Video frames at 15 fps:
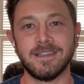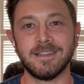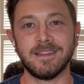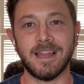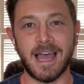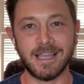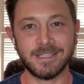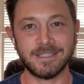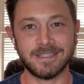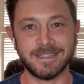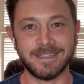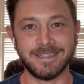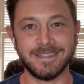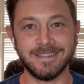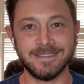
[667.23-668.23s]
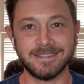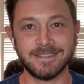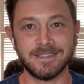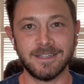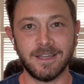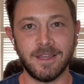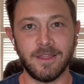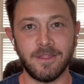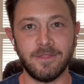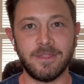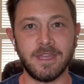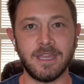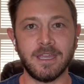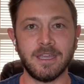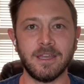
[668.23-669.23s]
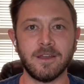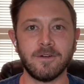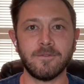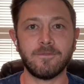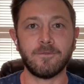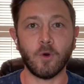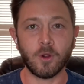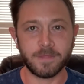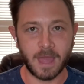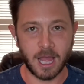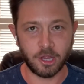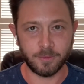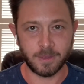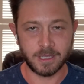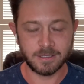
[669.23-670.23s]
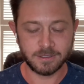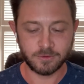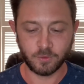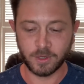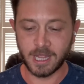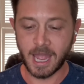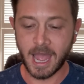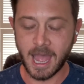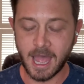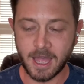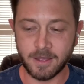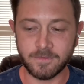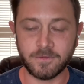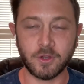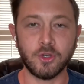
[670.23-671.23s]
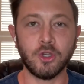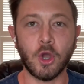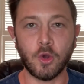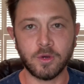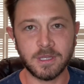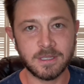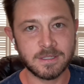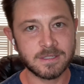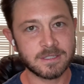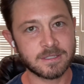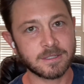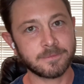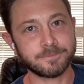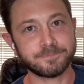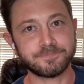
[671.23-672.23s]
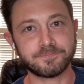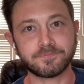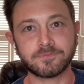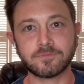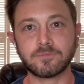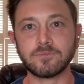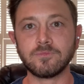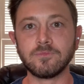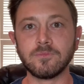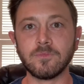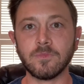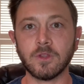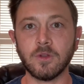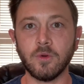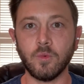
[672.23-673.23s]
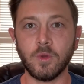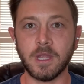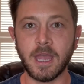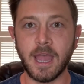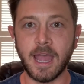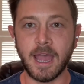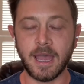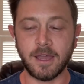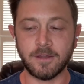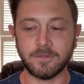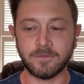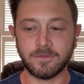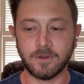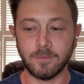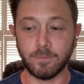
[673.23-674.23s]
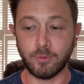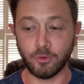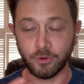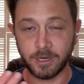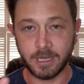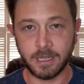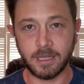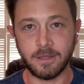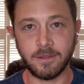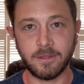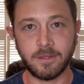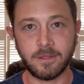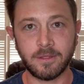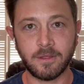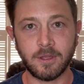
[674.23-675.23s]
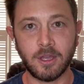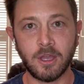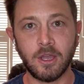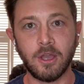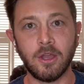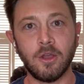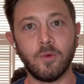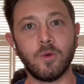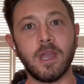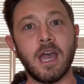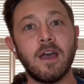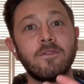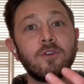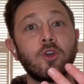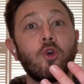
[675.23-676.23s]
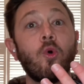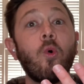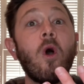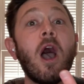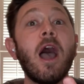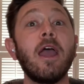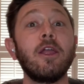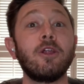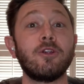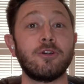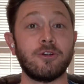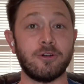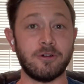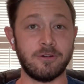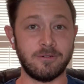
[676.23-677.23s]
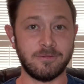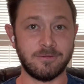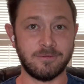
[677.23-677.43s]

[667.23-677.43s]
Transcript: Lastly, the fourth element, we have notice, we have breathe, we have inquire,